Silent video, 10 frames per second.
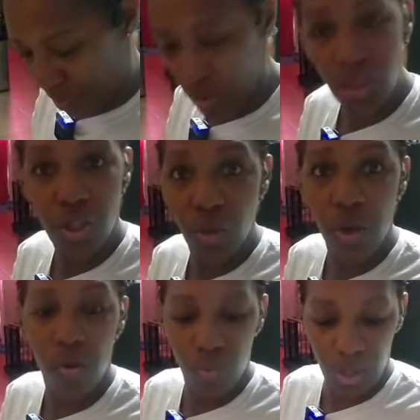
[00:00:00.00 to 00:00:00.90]
Just hold
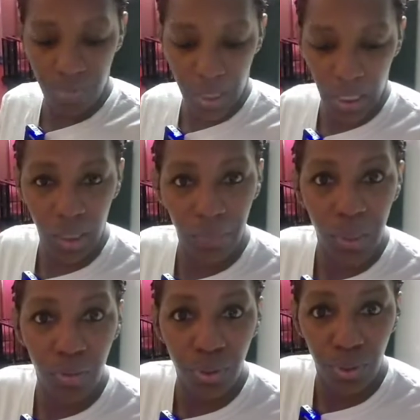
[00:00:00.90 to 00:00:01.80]
on 1 minute. Let me
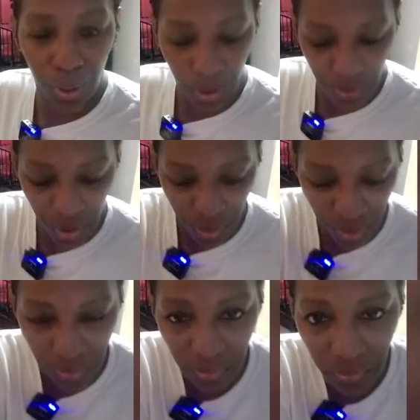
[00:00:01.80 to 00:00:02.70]
go turn it on. Hold on.